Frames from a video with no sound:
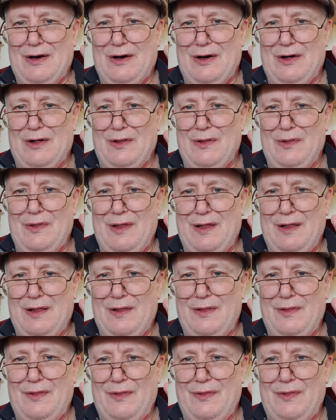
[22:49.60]
on
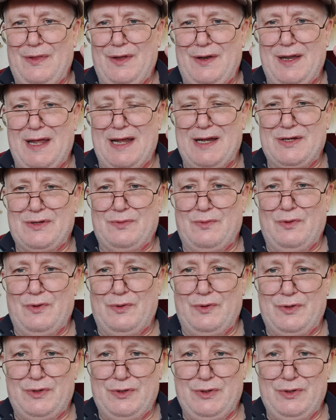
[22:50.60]
the next one.